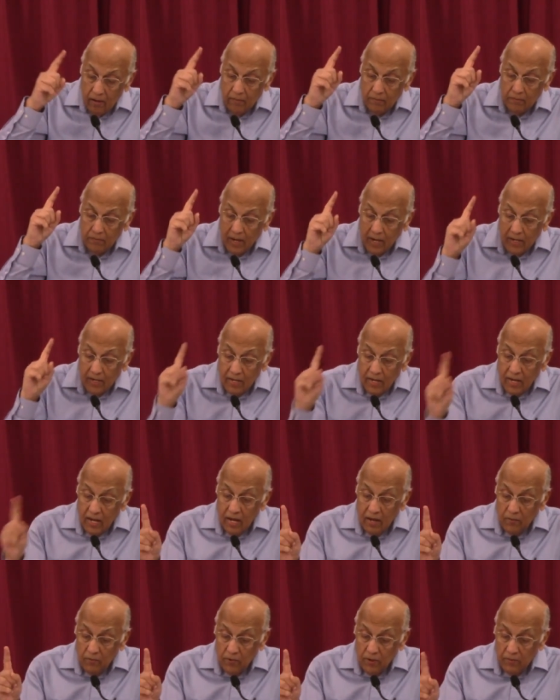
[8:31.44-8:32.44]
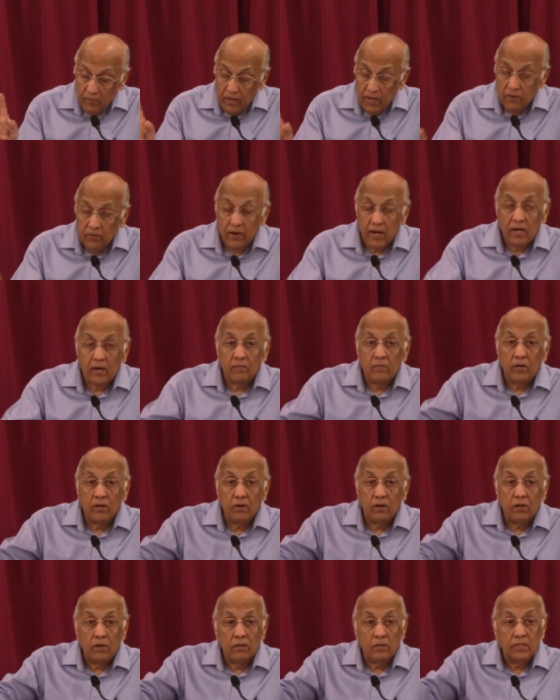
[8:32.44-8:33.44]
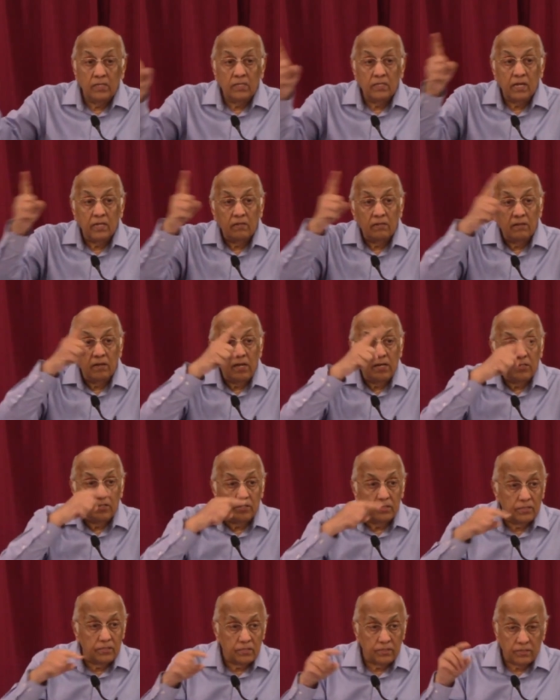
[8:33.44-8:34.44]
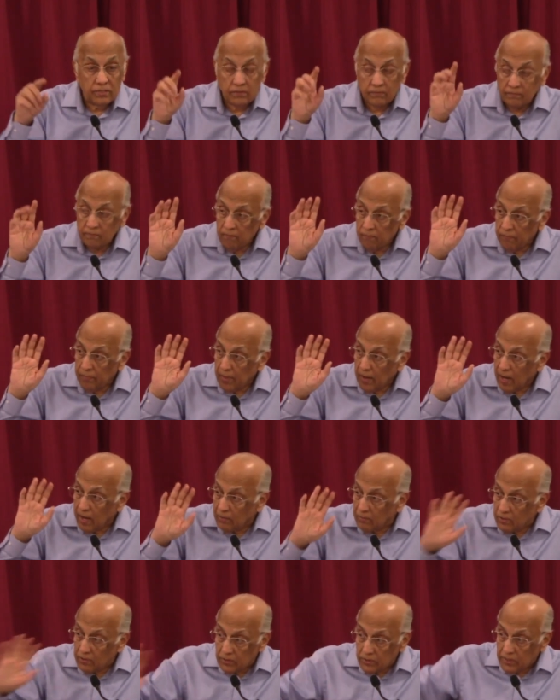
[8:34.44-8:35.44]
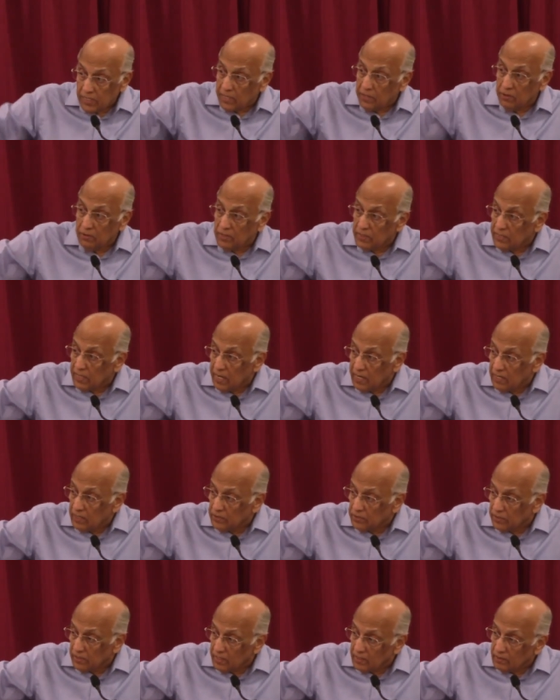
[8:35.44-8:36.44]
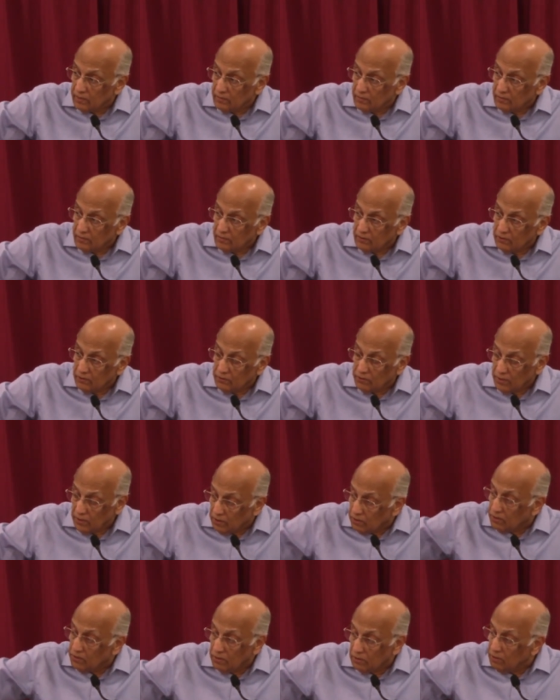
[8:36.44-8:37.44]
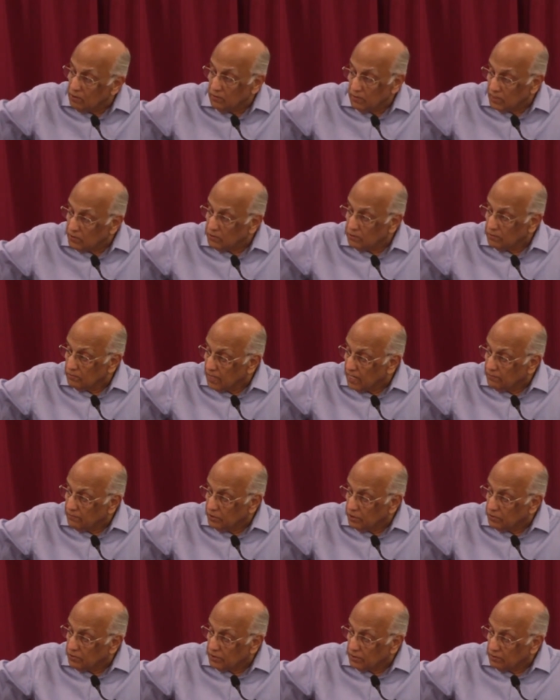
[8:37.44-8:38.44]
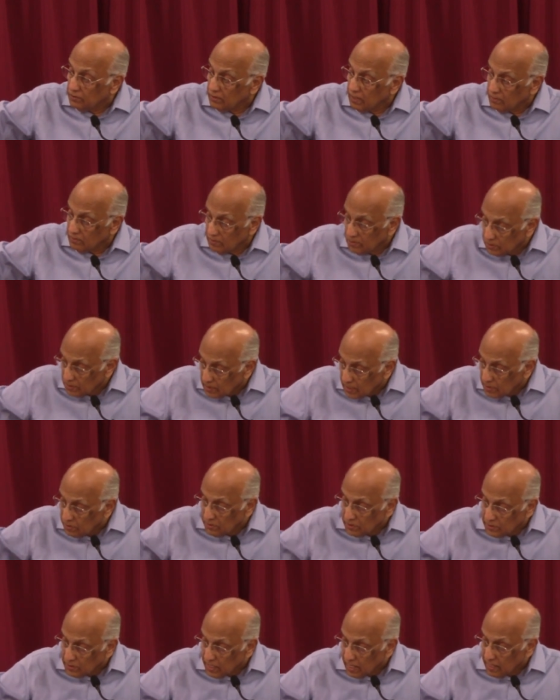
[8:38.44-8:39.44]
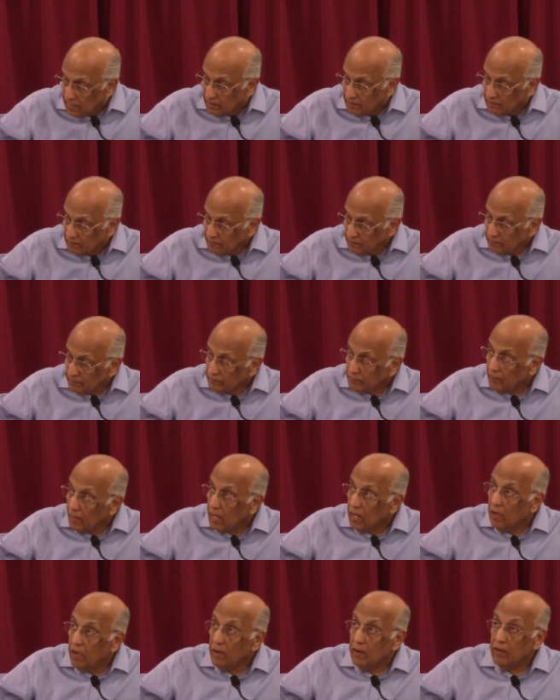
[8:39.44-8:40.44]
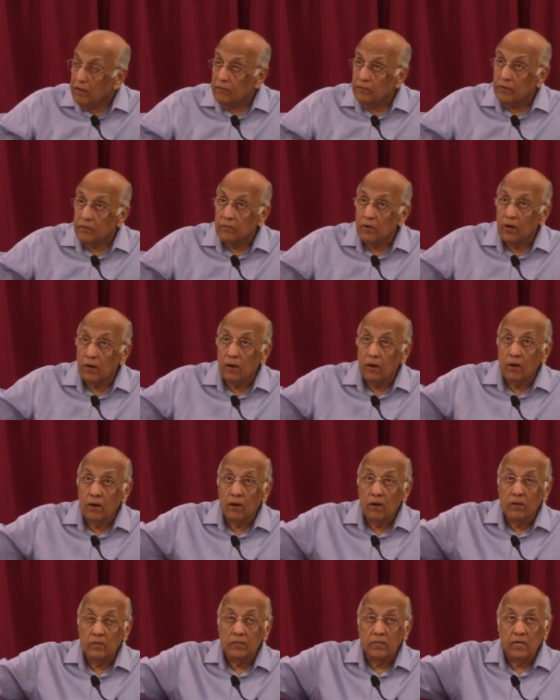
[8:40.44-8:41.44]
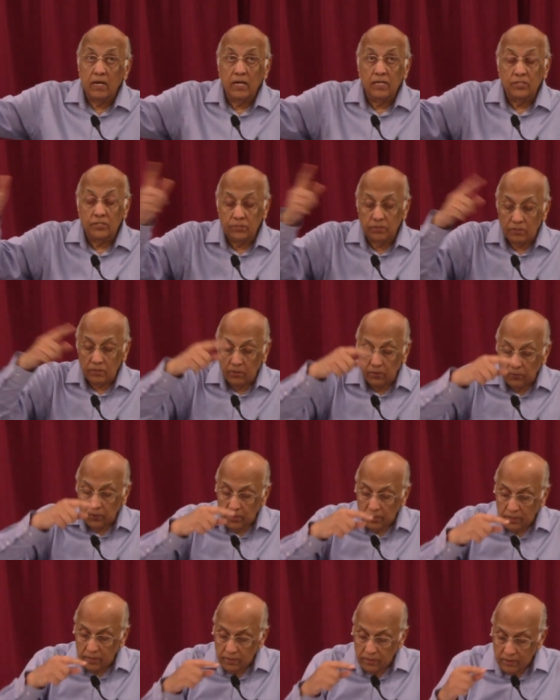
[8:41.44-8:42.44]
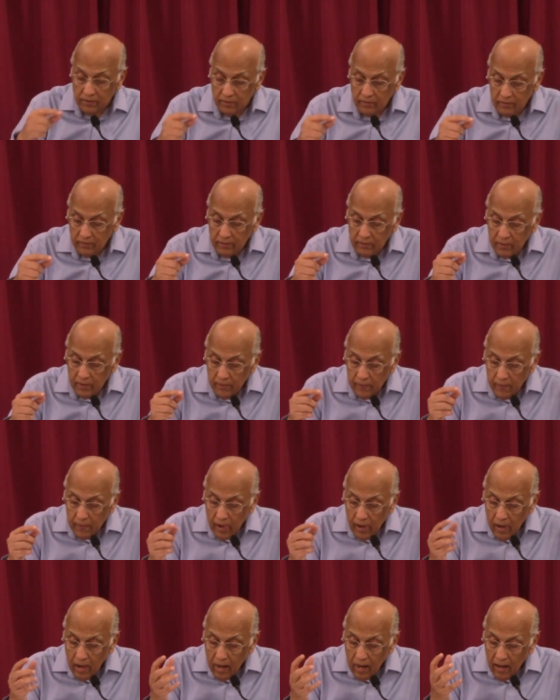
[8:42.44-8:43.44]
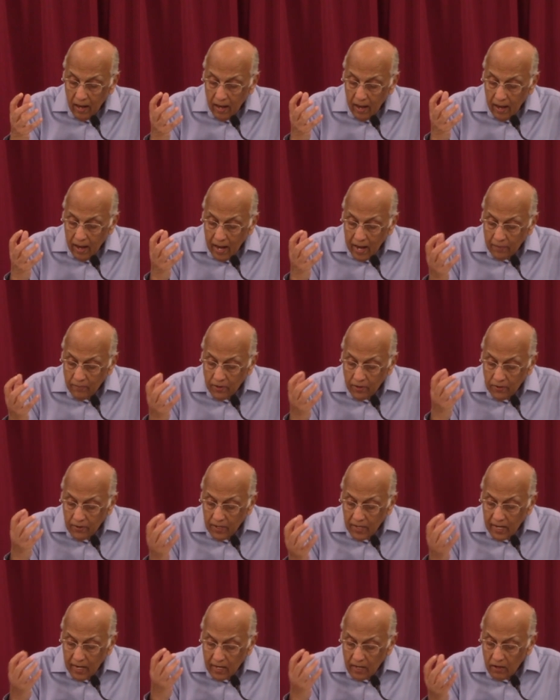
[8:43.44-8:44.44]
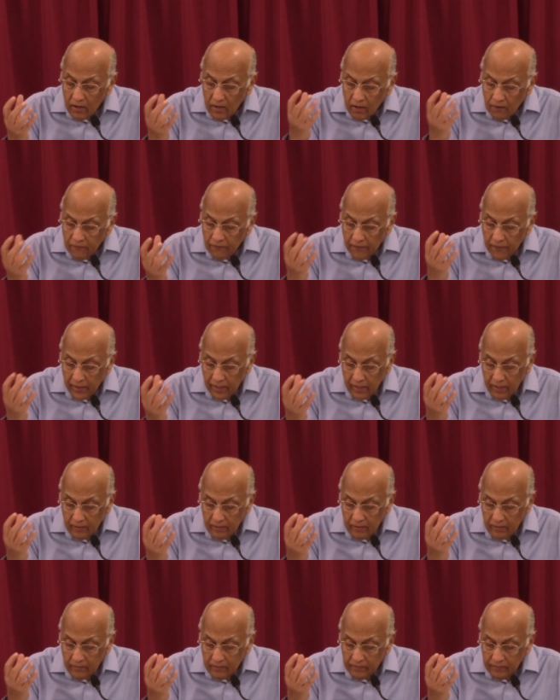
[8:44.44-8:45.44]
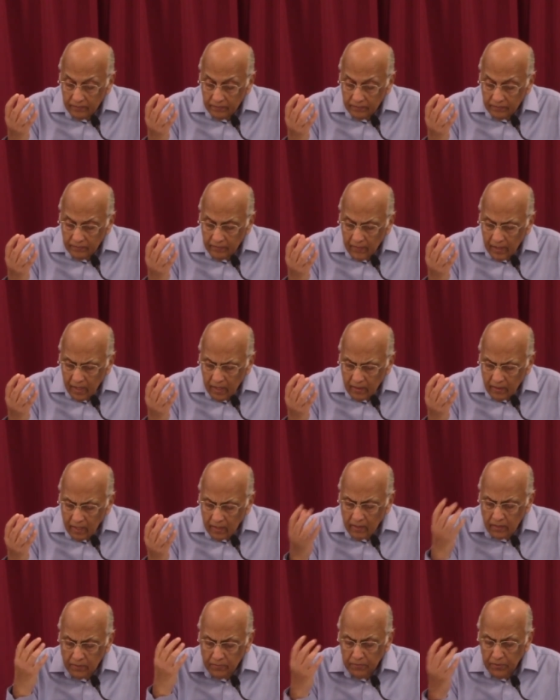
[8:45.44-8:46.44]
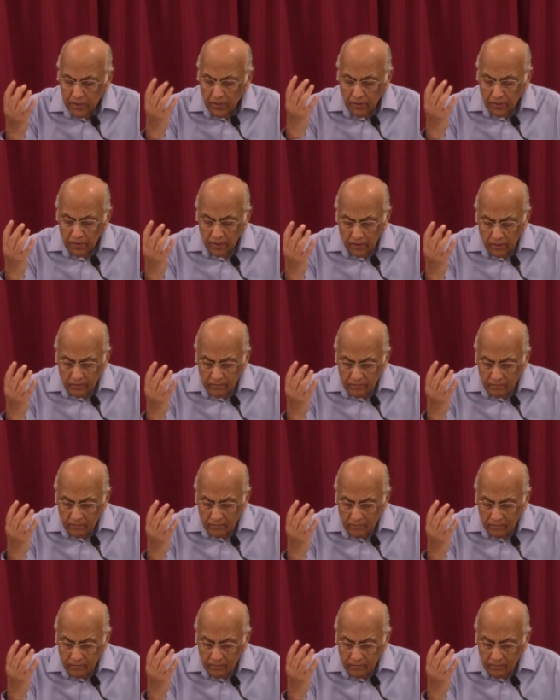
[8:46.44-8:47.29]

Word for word: my name will be great among all these other nations. I'm going to set you aside, Israel. You think you're the only ones whom I've chosen? I'm going to set you aside. And from all the nations of the world, I'm going to get an offering that is pure